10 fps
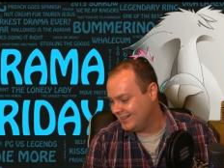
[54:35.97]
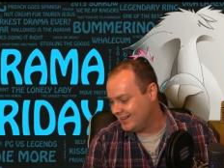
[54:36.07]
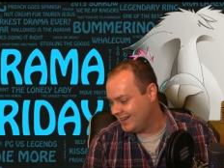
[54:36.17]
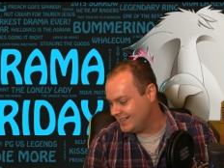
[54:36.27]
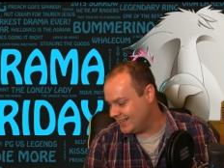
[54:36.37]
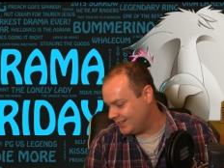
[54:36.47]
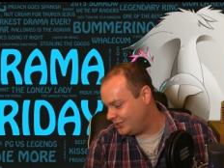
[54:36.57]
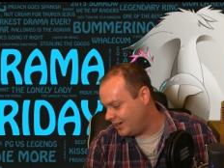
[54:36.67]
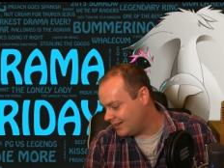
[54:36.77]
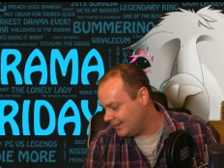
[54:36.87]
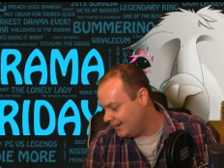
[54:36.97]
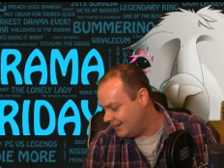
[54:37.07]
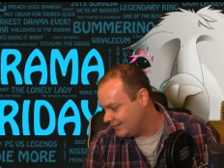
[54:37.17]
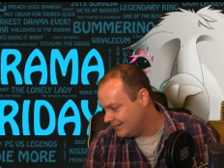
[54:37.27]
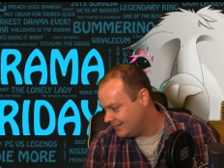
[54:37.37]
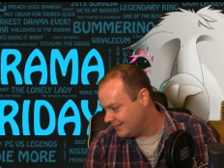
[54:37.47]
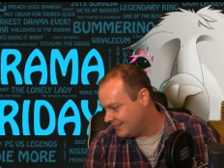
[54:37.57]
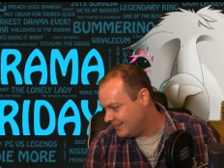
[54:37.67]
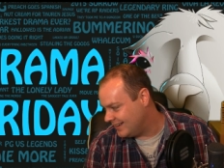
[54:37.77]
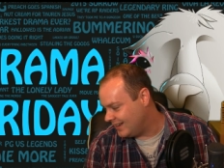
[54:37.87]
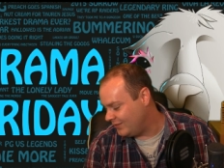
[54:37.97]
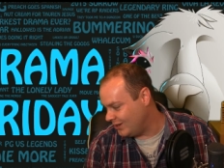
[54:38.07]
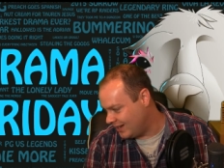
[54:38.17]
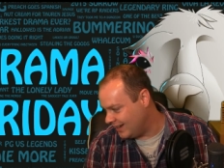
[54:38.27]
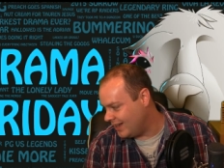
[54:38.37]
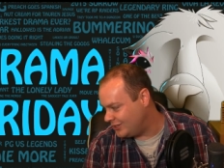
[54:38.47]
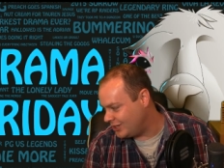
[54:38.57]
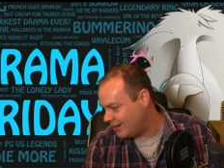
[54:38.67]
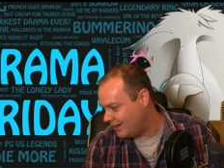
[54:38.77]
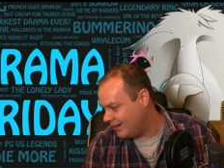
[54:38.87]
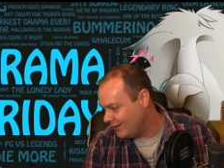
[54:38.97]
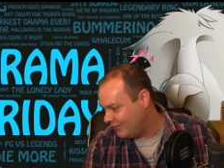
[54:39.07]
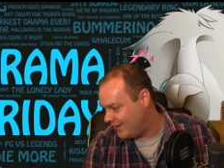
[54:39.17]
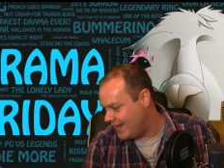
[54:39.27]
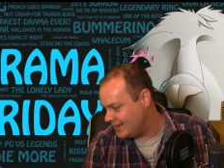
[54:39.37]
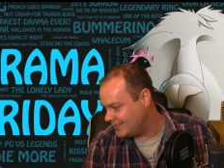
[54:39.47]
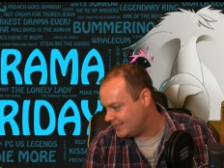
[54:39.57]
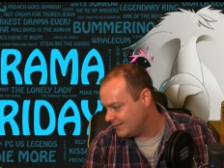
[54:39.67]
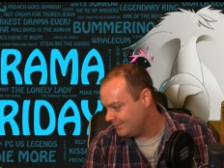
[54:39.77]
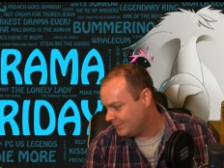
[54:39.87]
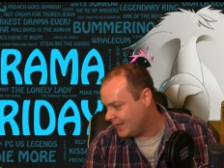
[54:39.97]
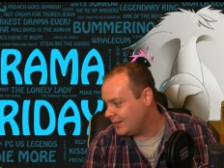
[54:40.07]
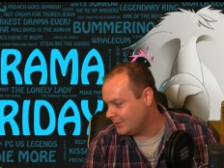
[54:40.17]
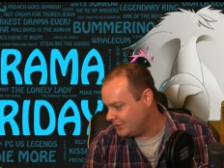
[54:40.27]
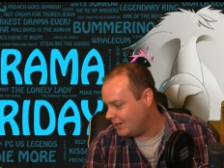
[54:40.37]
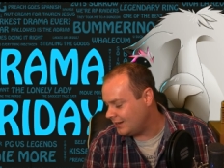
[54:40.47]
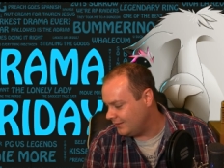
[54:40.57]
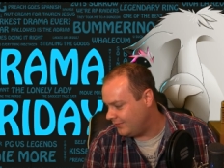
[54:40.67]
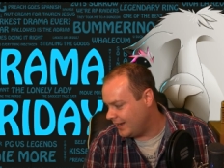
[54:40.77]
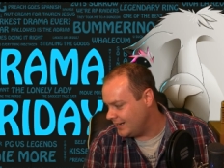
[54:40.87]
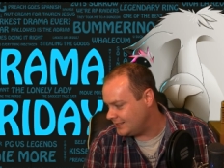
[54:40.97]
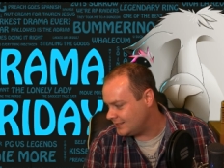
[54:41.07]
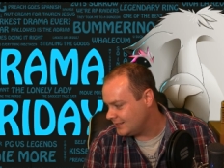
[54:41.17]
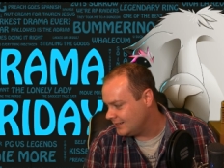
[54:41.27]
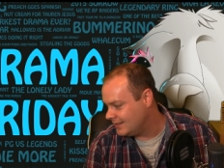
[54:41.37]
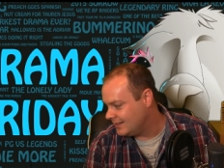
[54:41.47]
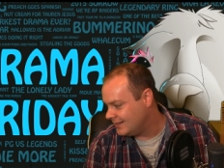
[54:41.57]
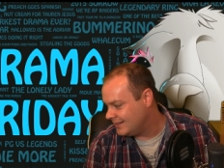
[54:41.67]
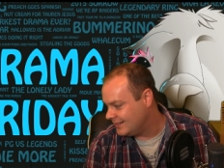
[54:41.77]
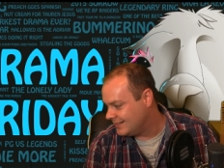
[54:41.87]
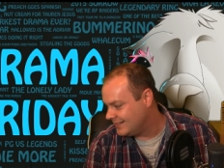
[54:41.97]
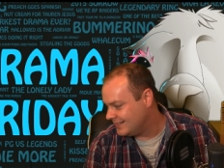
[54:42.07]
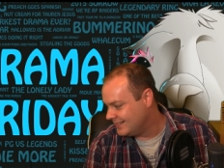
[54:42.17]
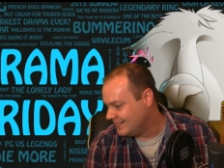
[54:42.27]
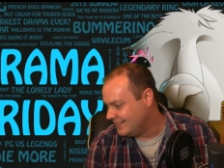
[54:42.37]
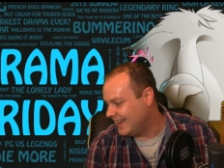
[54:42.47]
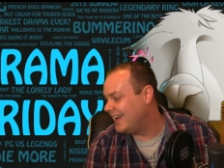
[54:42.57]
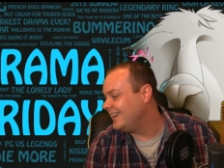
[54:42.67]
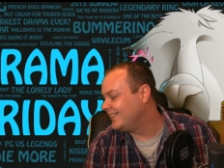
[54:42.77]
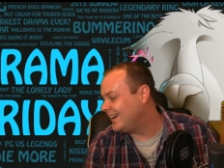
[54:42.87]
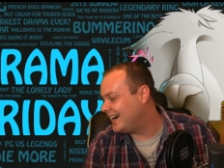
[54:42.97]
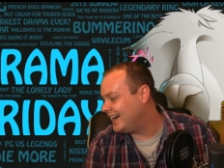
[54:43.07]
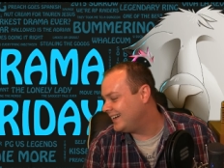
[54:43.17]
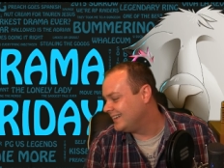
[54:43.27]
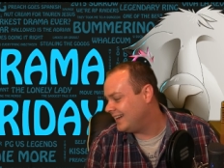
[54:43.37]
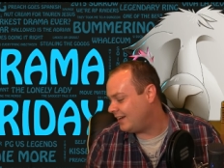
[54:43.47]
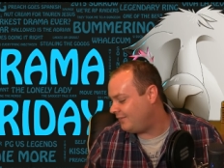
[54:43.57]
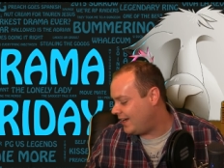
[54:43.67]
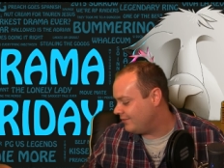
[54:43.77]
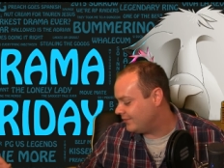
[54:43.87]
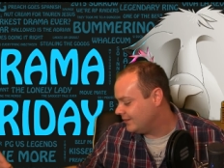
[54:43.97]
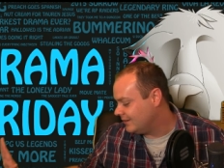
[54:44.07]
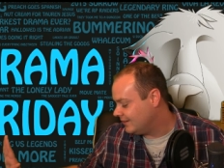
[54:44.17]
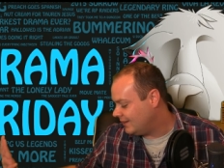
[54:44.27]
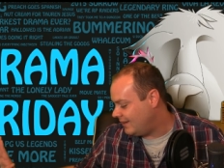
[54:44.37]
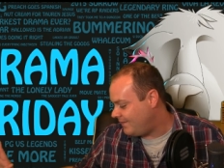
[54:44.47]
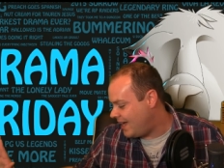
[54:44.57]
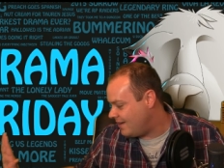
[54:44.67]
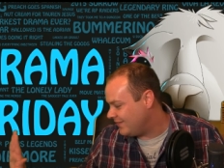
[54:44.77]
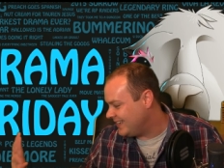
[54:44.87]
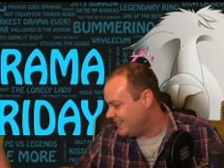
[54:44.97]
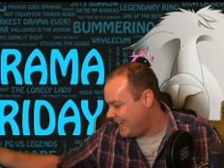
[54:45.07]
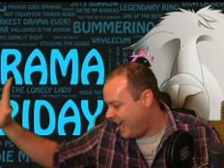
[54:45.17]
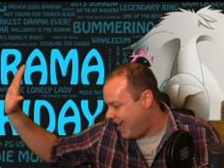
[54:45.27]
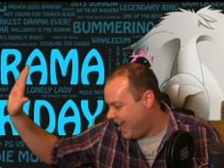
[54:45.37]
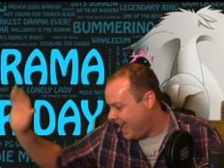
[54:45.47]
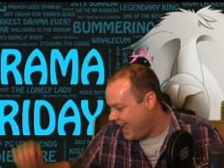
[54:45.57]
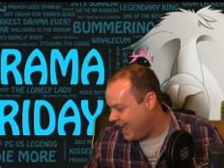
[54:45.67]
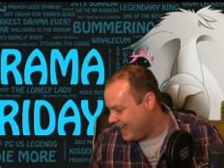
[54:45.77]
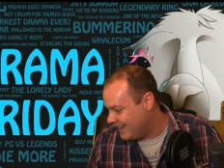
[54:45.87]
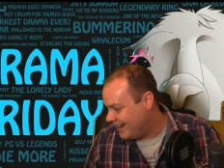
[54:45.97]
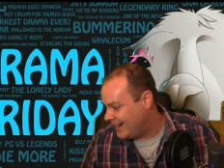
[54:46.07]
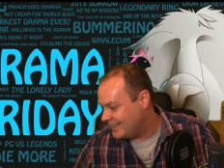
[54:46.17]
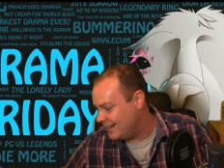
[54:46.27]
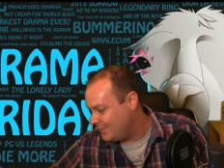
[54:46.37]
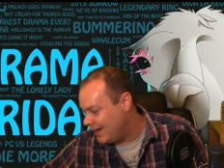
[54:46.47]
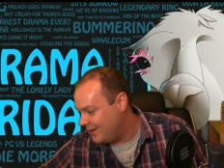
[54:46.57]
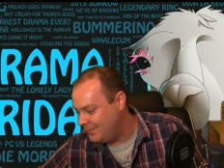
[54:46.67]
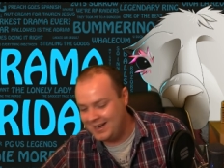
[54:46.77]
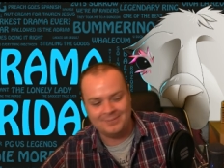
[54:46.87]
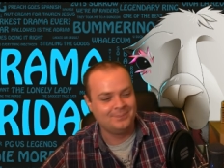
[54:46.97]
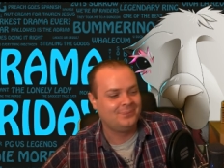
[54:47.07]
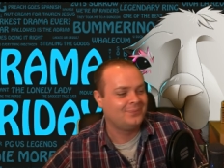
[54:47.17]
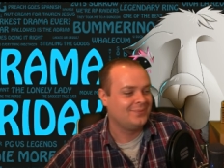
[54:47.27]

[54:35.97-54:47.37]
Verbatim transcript: Is that chocolate? Yeah. Have you got a lot of chocolate on your face? Are you a chocolate face? Yeah, you are. High five. High five. Yeah. Uh, Daddy'll be out in a minute. Come on.